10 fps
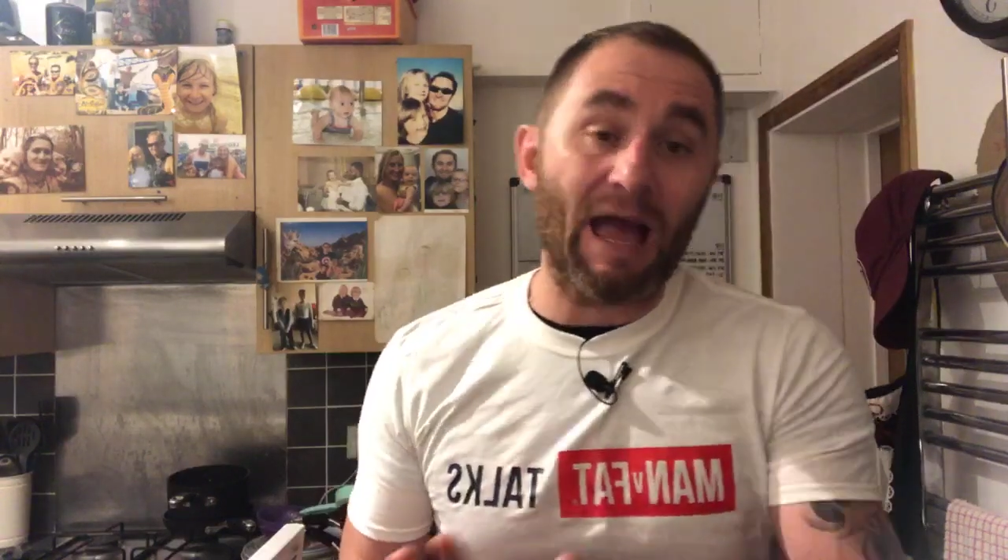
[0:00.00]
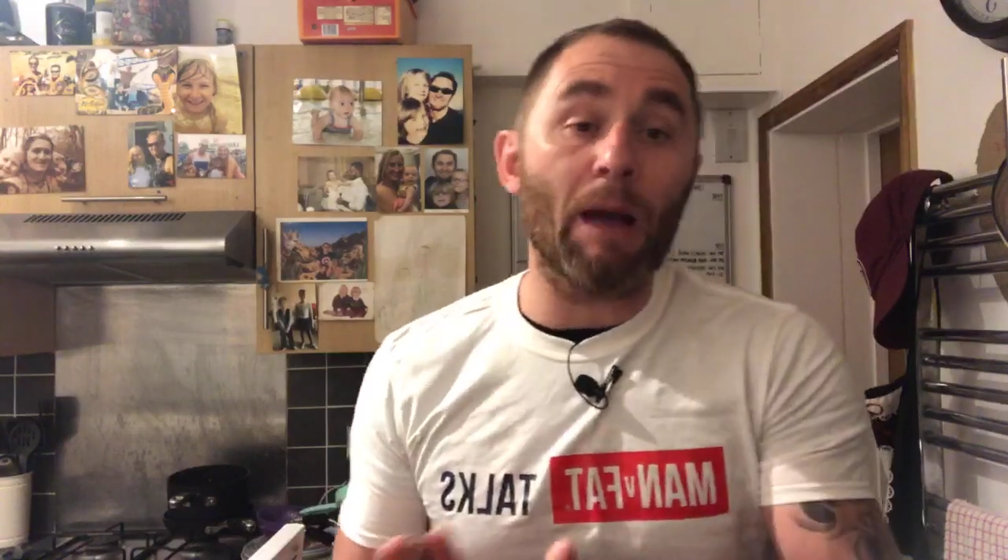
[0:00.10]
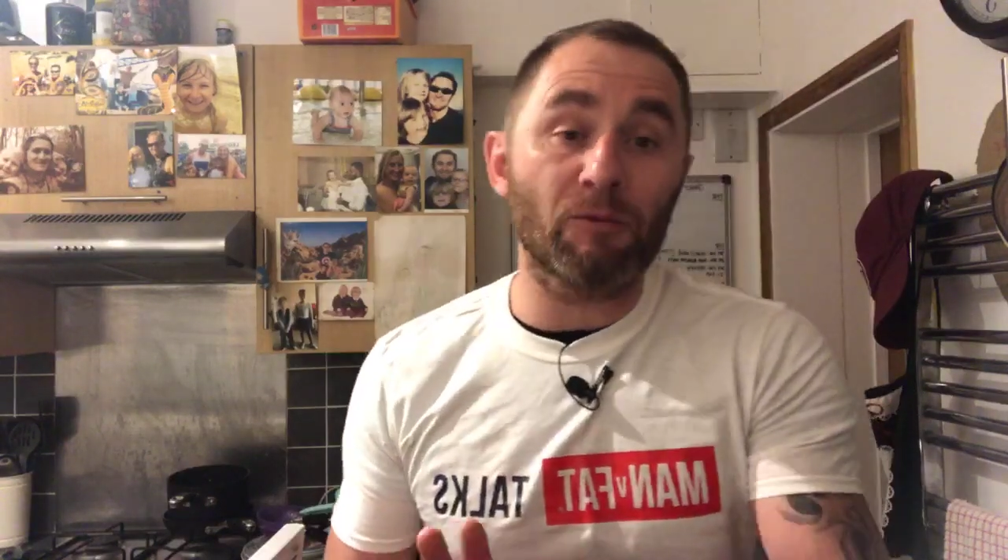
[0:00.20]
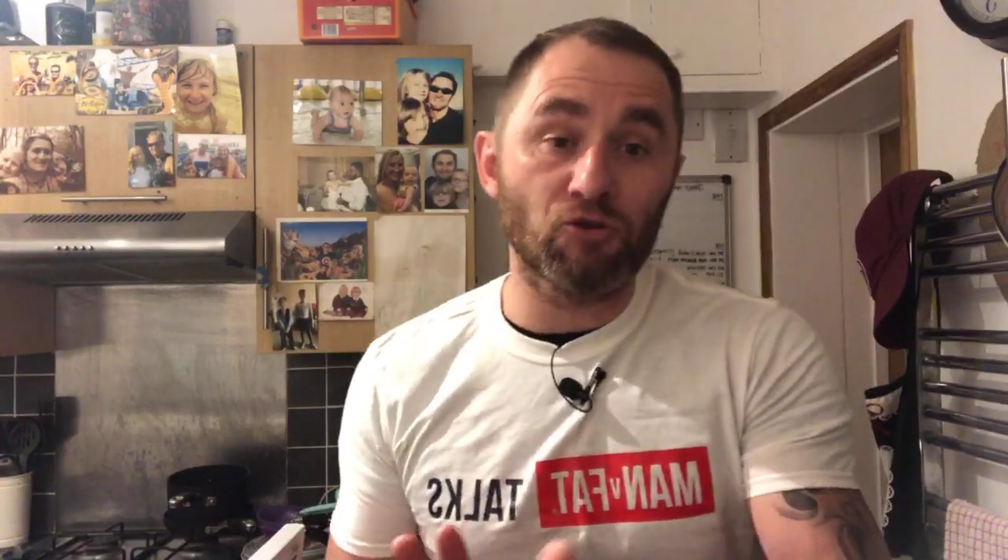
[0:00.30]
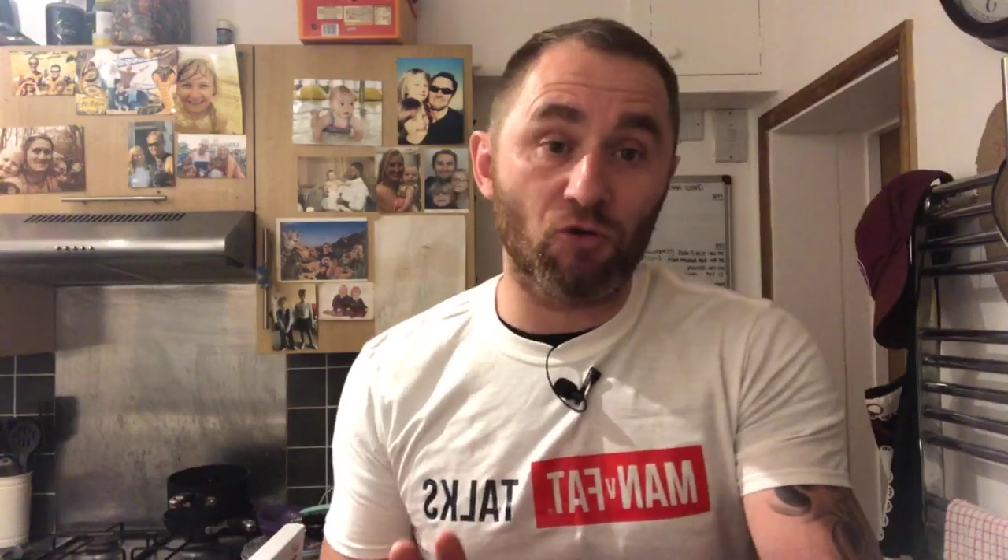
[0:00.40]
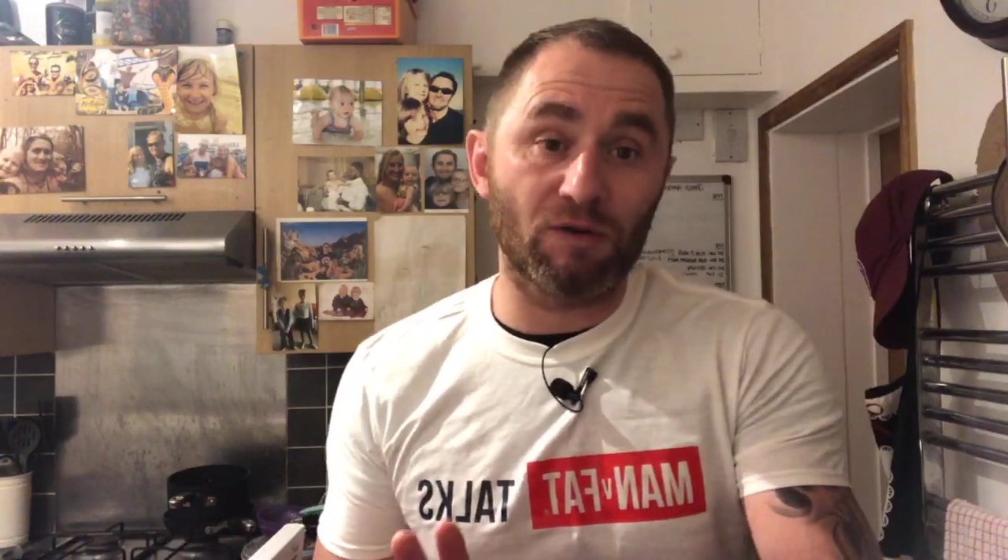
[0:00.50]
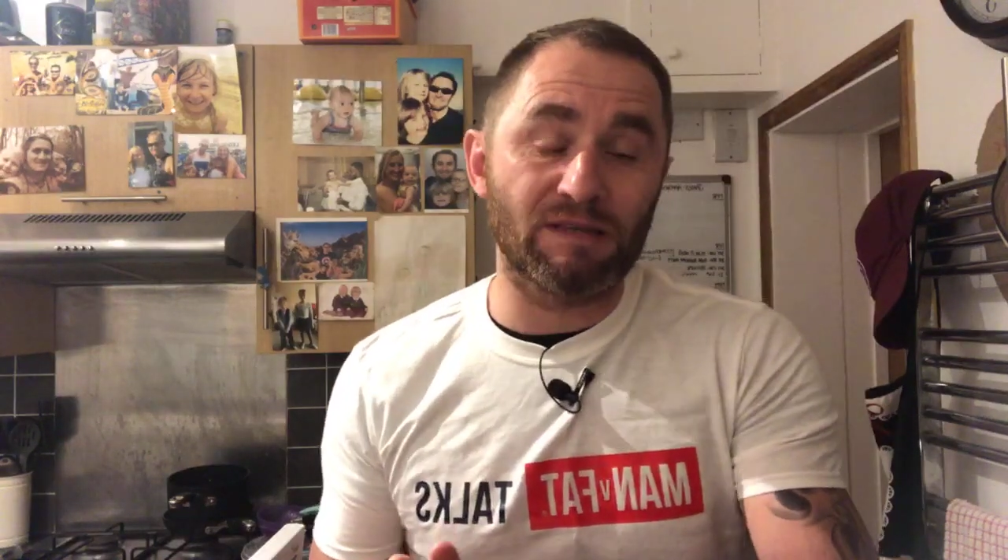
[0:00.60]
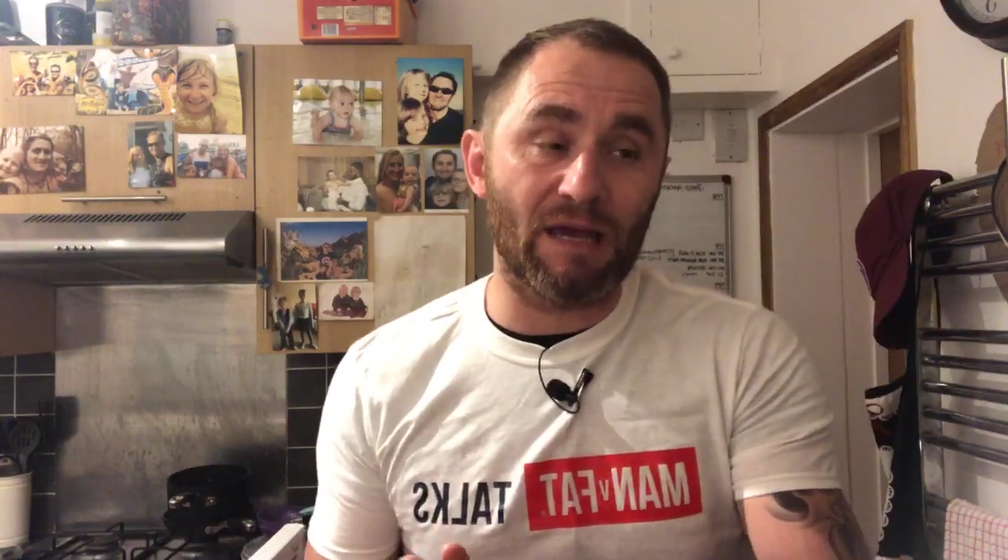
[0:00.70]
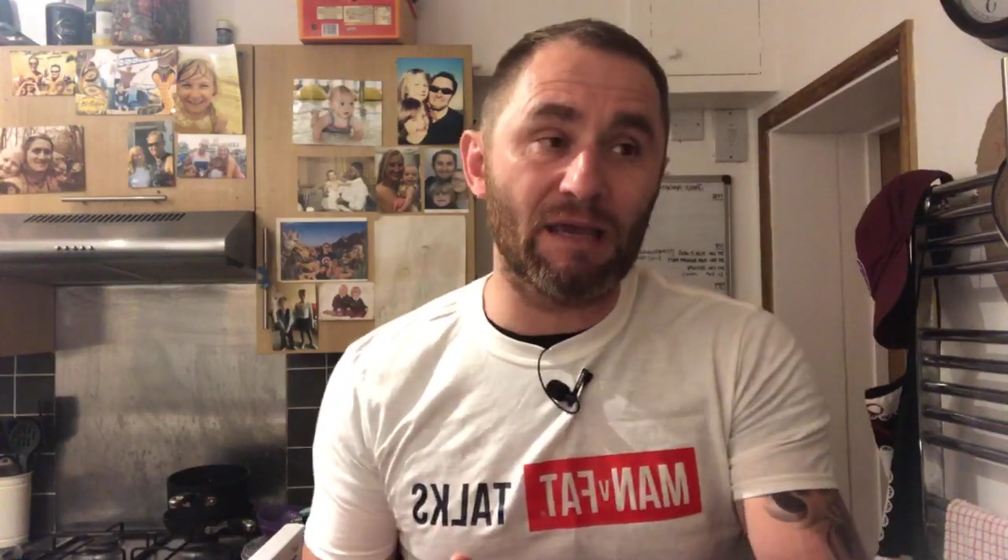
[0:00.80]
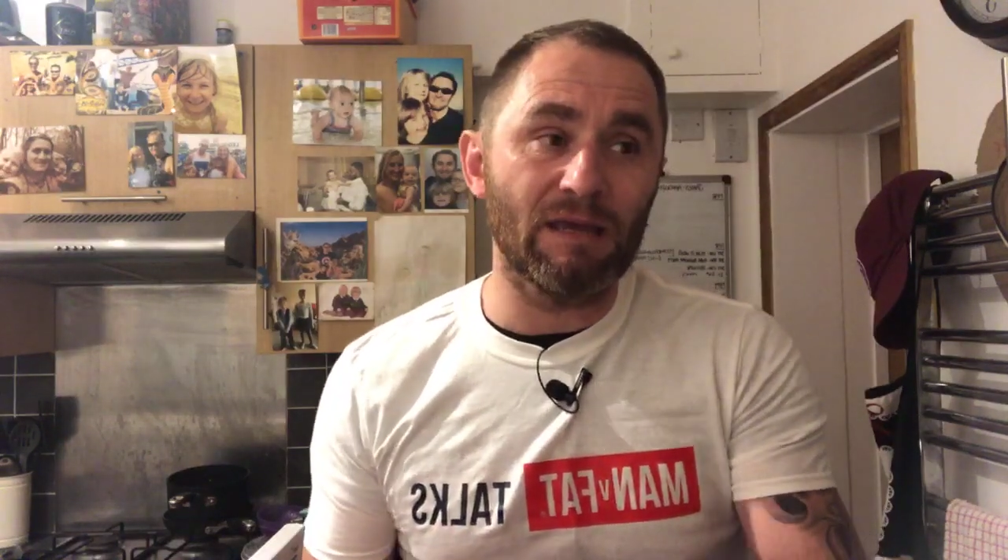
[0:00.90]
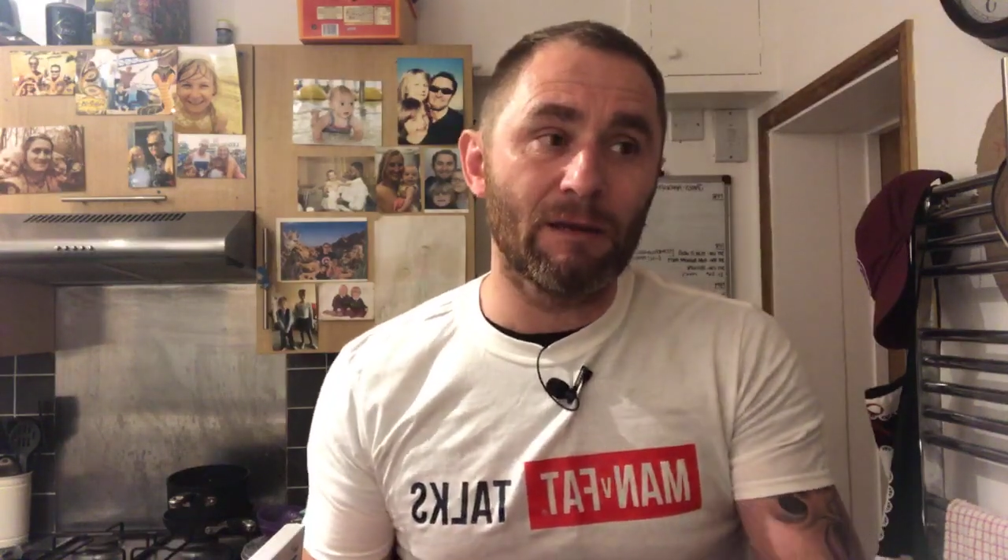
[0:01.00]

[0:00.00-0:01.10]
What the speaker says: happen during the day,